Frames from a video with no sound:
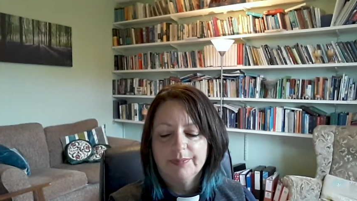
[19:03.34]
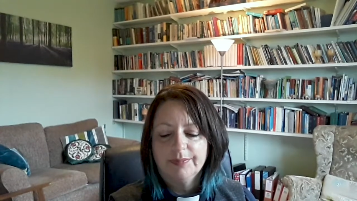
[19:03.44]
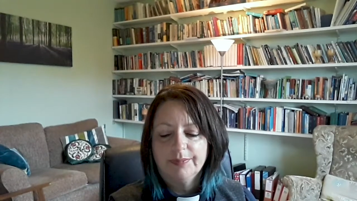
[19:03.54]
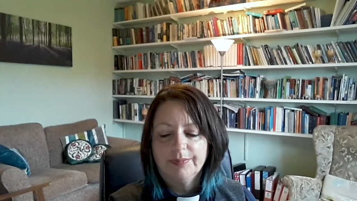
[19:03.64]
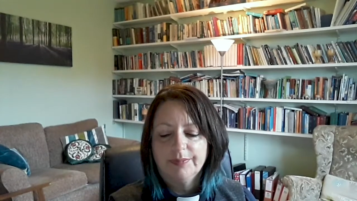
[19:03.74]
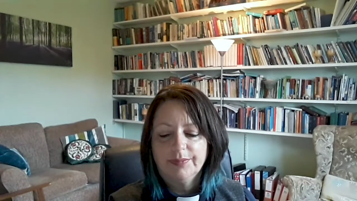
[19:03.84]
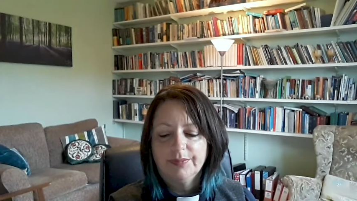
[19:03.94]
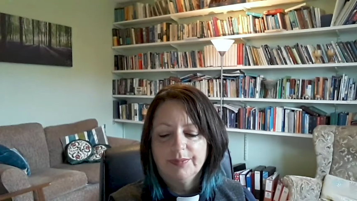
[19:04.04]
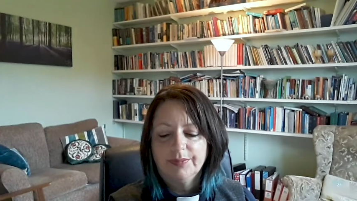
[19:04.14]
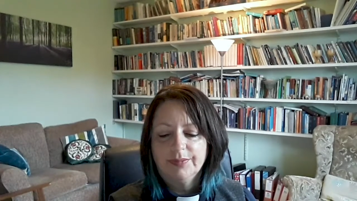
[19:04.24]

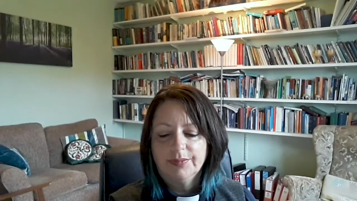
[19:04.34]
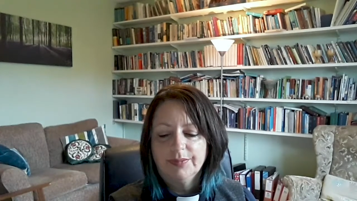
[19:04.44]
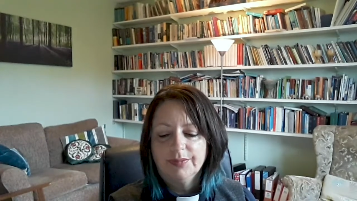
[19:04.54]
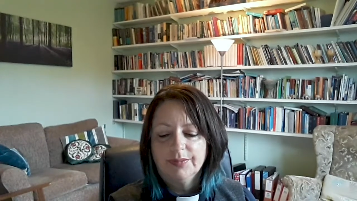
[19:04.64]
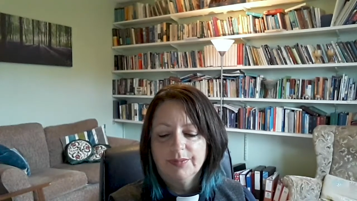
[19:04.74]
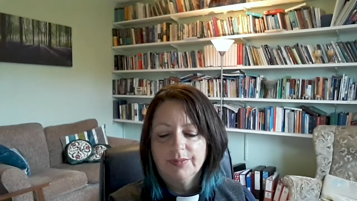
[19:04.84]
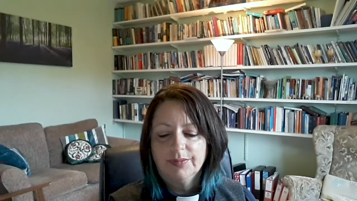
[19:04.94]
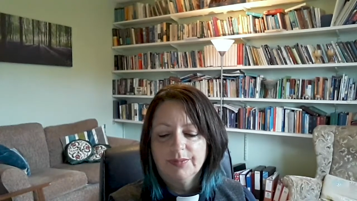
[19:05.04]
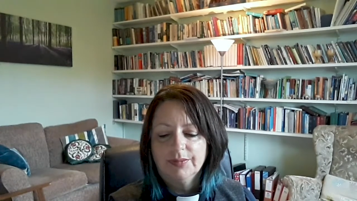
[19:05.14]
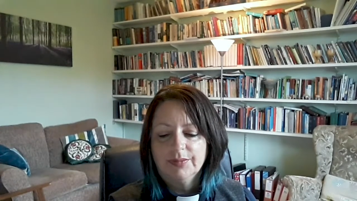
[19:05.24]

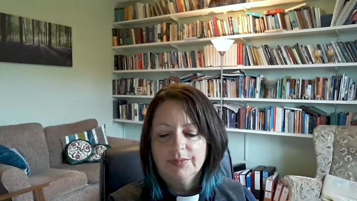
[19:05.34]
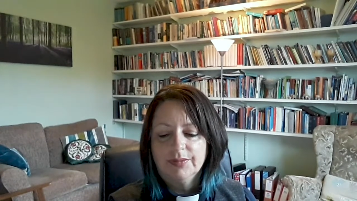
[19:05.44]
Nothing is said.